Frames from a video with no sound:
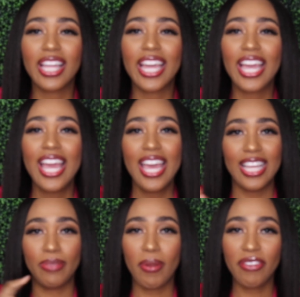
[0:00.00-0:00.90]
Like,
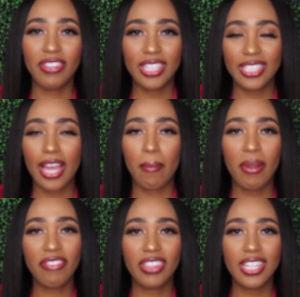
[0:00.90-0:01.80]
it's perfect this time,
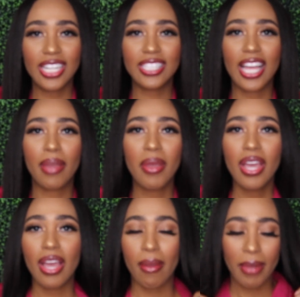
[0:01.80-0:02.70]
perfect the next time,
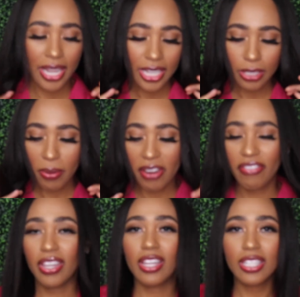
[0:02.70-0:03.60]
and my end's
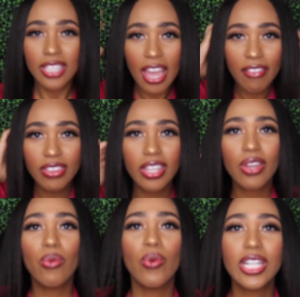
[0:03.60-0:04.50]
perfect. Is
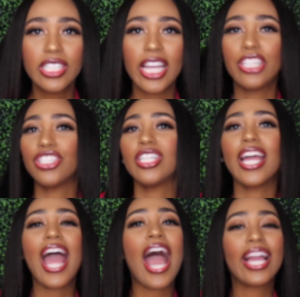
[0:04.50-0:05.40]
everything one texture?
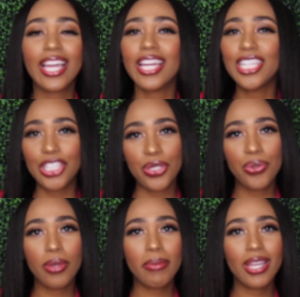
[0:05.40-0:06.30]
Like, I can't
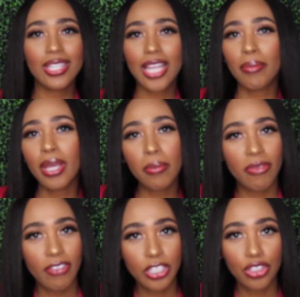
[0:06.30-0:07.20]
do it because I'm not a
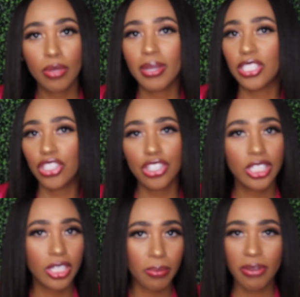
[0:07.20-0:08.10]
professional. My sister
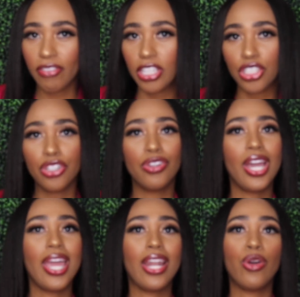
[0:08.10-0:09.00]
isn't a professional,
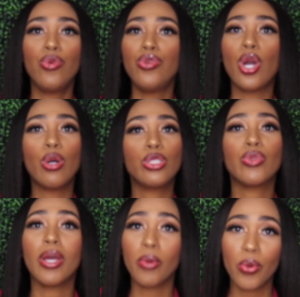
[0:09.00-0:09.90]
and who knows
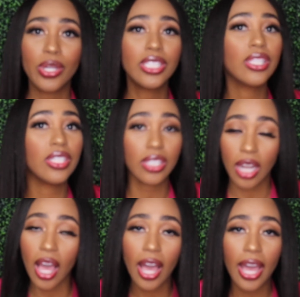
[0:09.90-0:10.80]
when I'm going to the
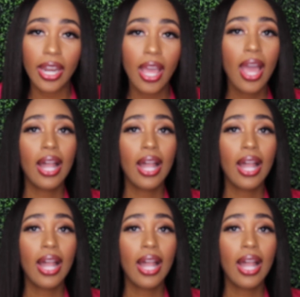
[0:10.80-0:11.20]
salon.